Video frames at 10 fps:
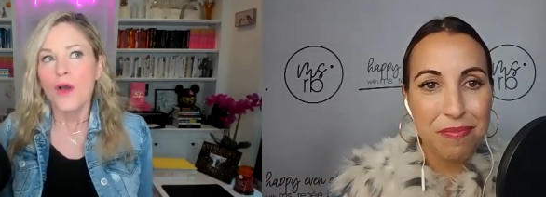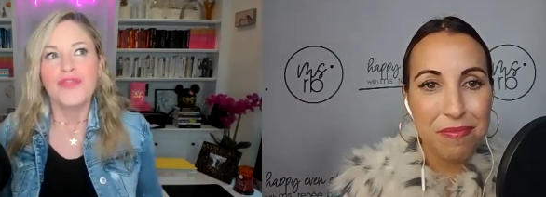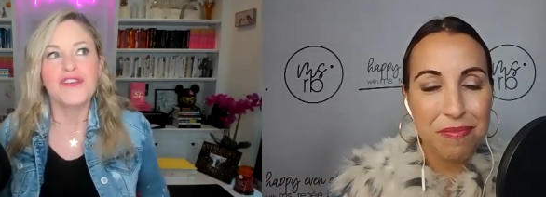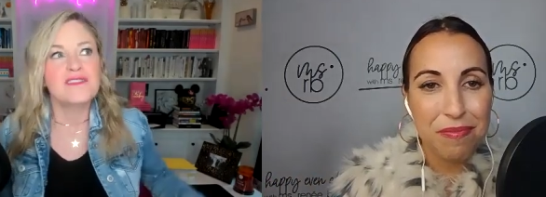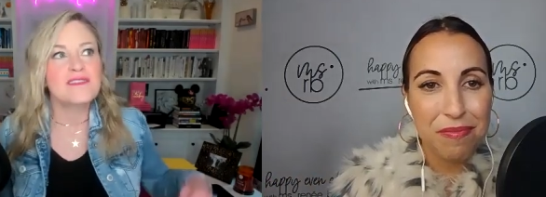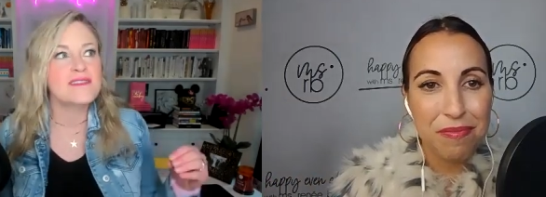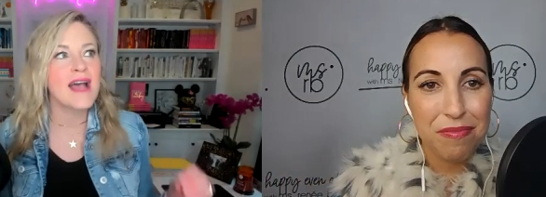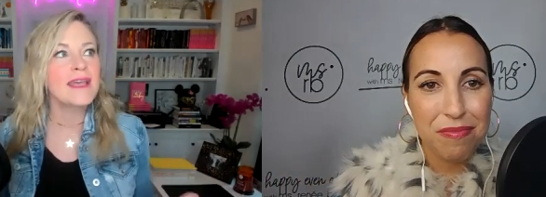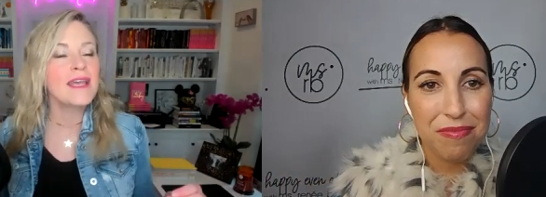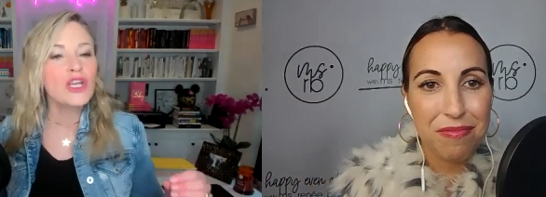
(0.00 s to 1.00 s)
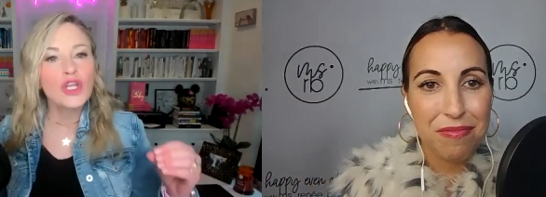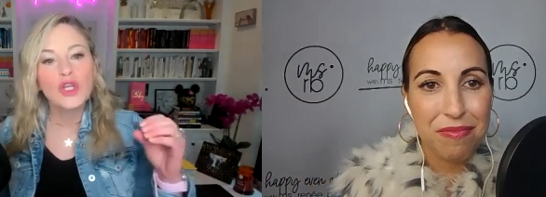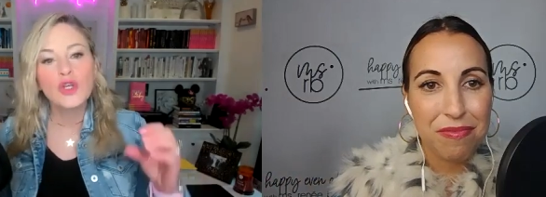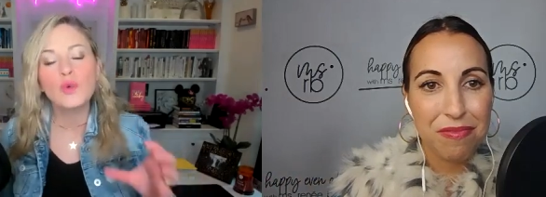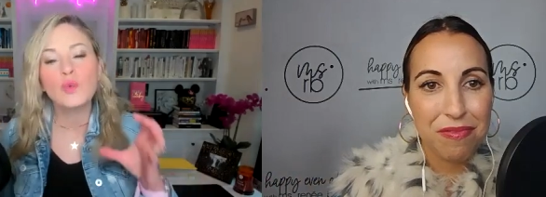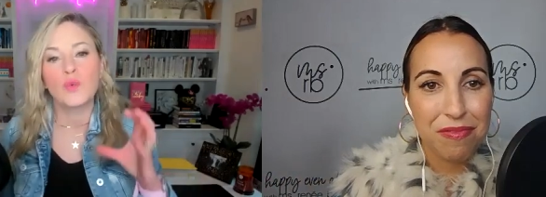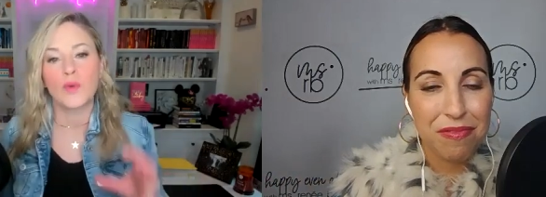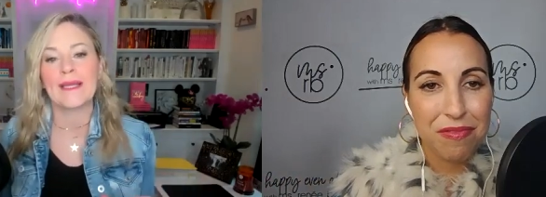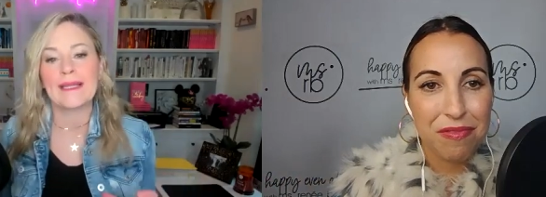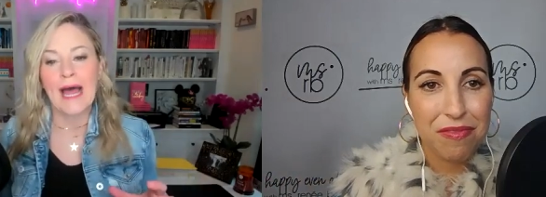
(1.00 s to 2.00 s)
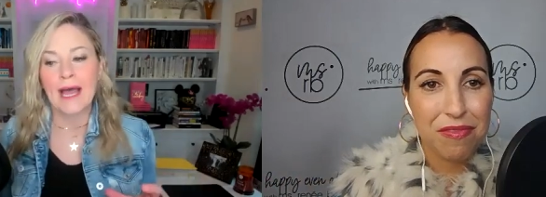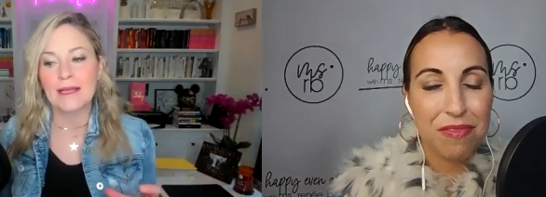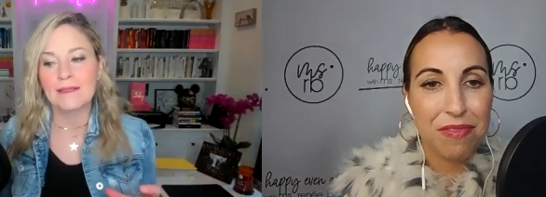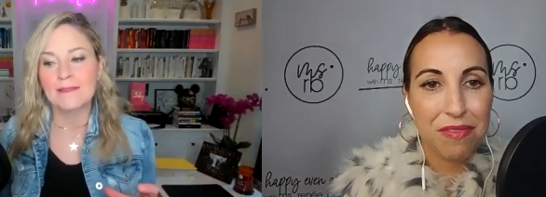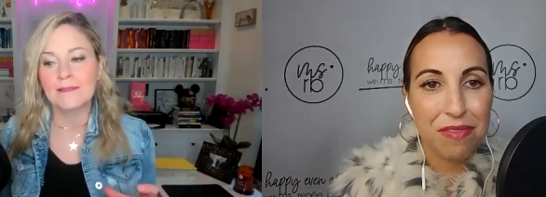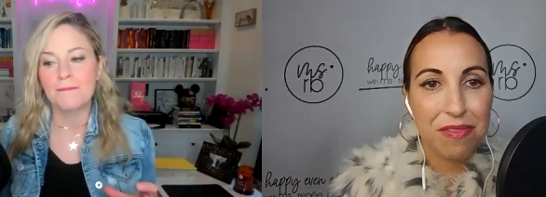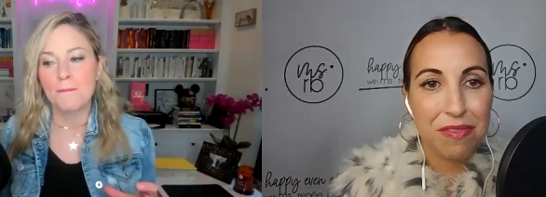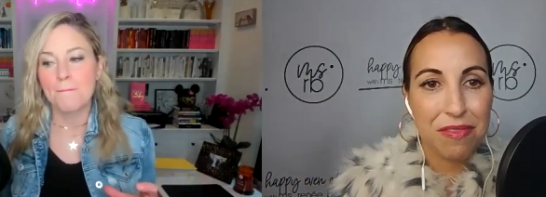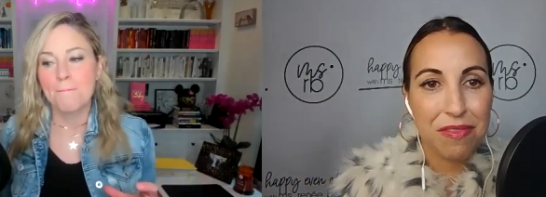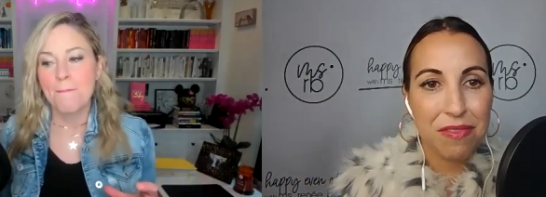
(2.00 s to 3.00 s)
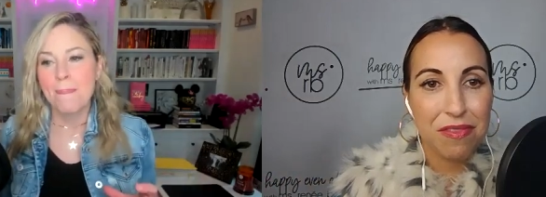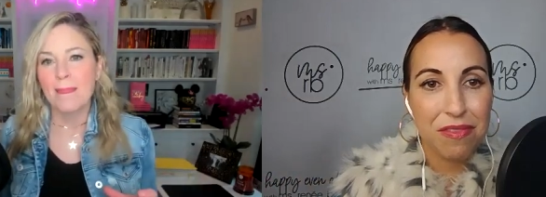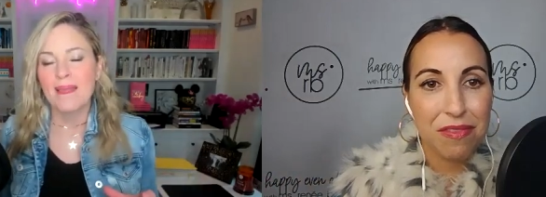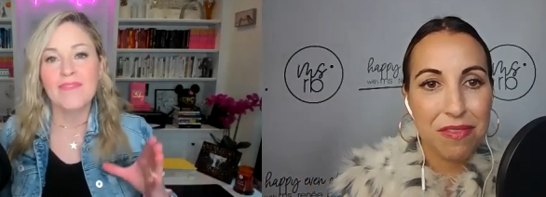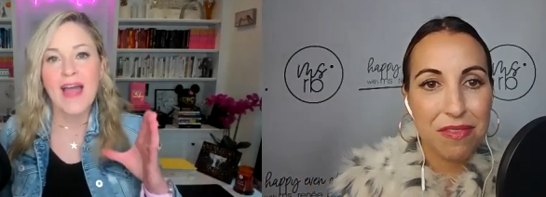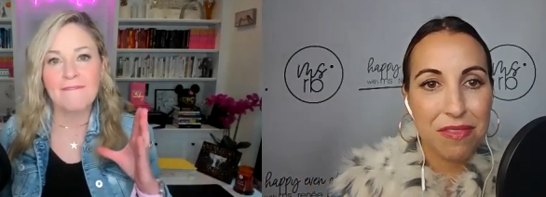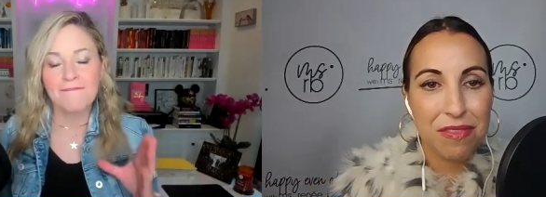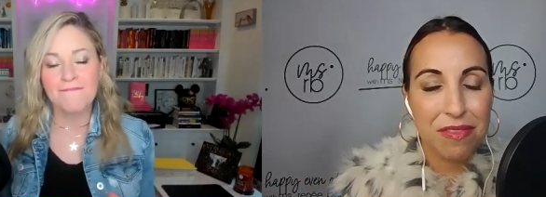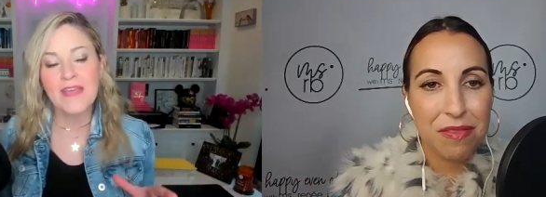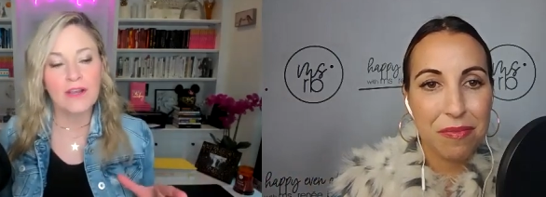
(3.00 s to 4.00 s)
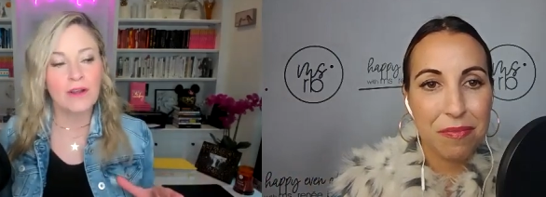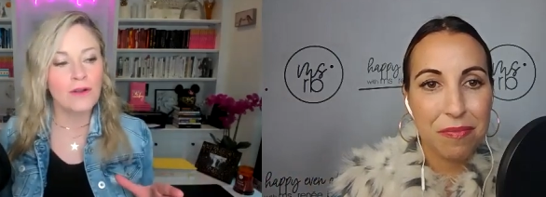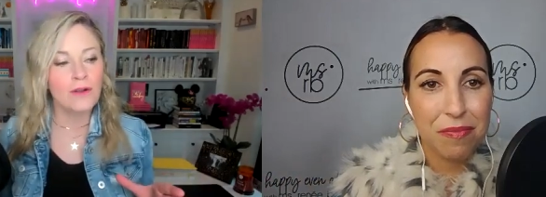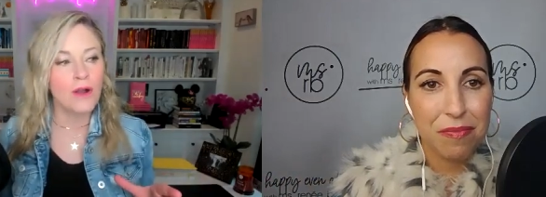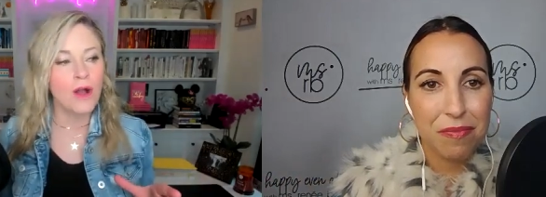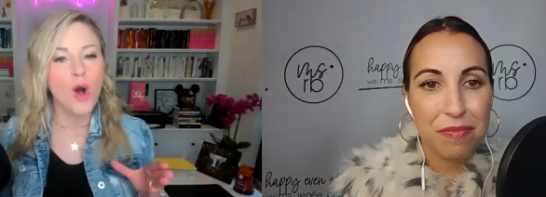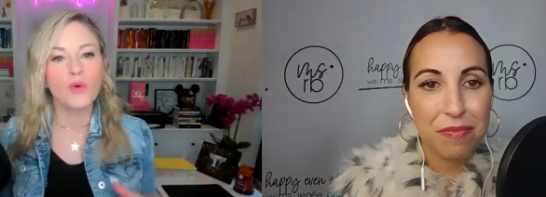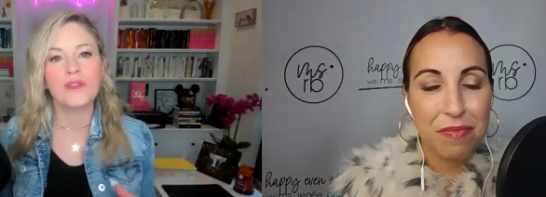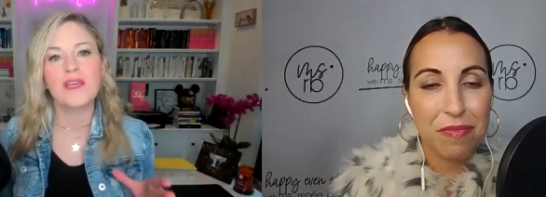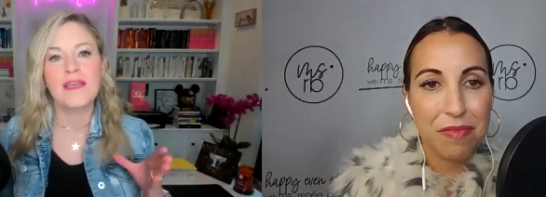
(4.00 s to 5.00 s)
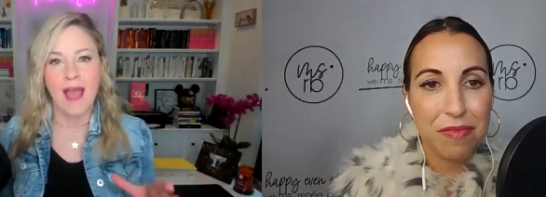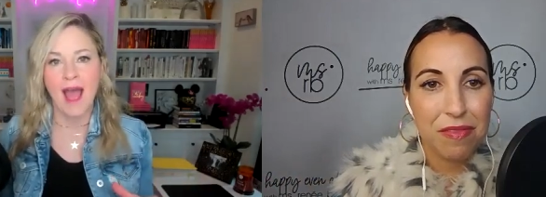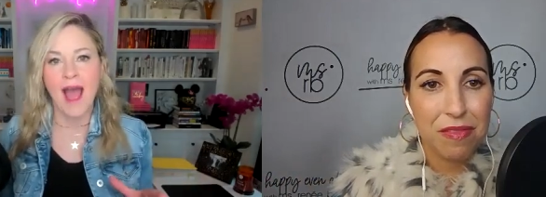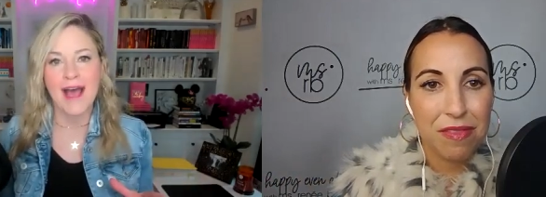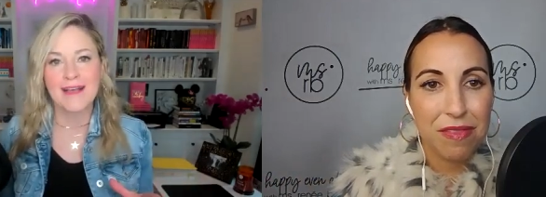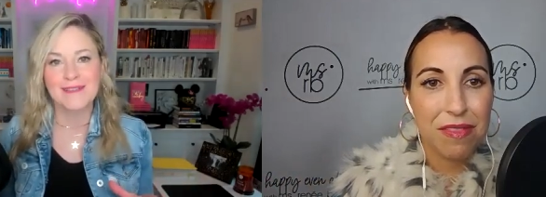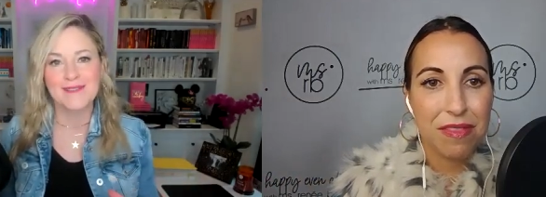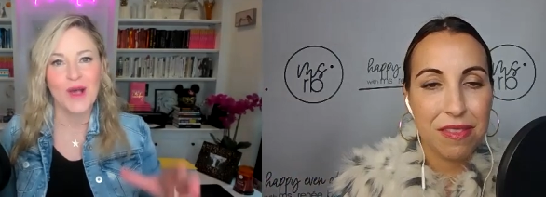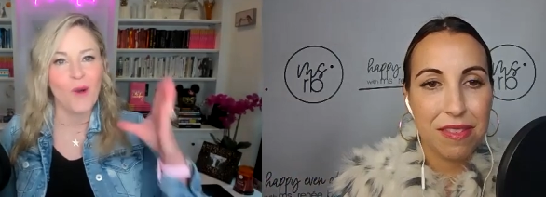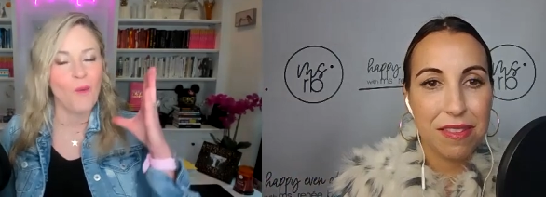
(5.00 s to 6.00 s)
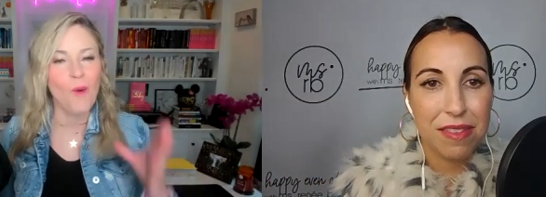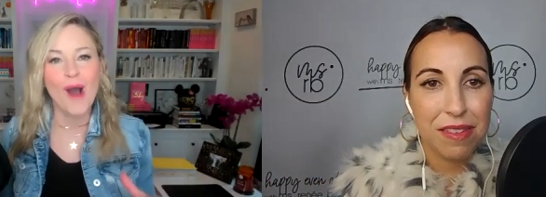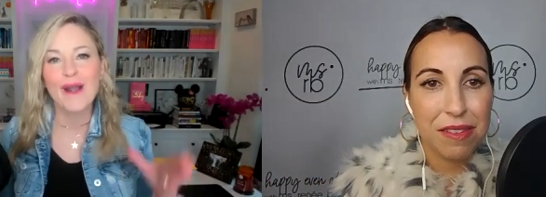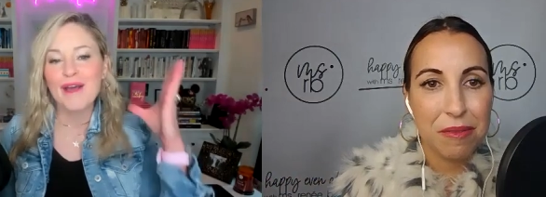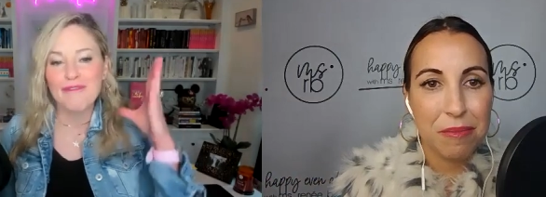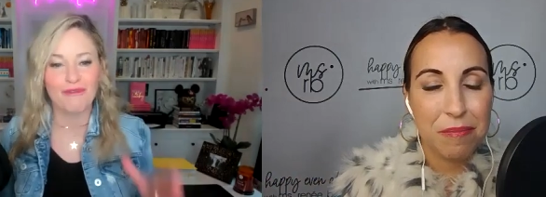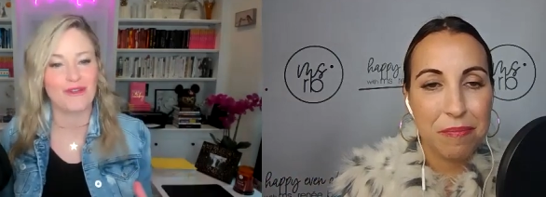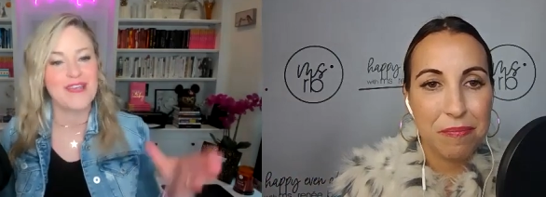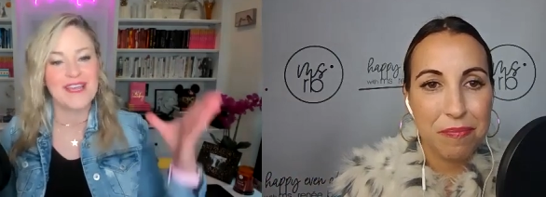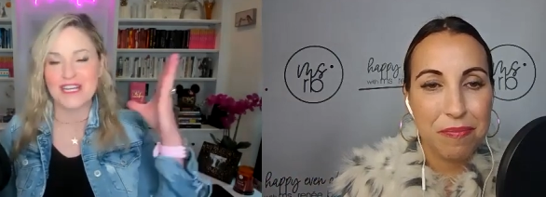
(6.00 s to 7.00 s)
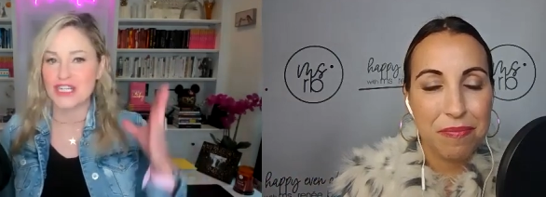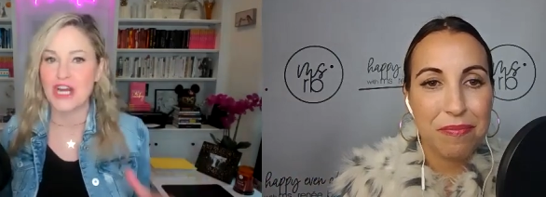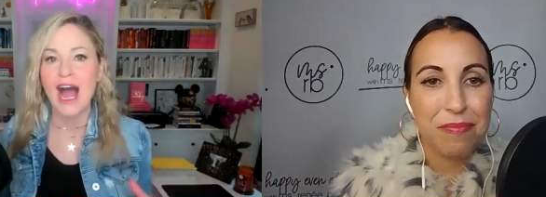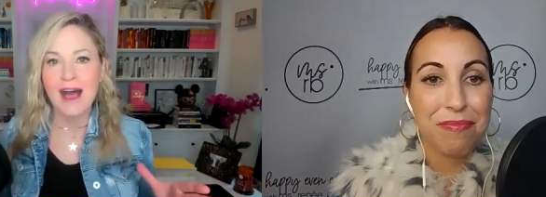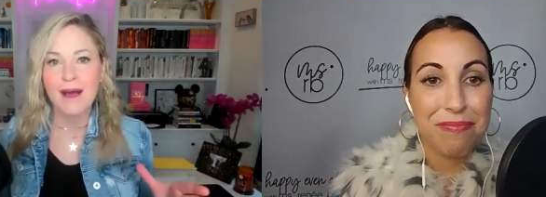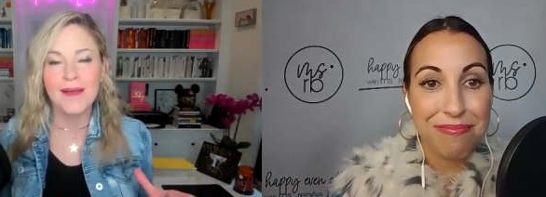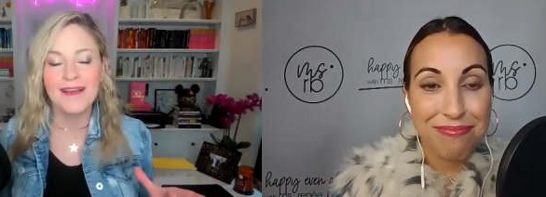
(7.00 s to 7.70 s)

Speaker 1: the second you realize that fear only has one freaking job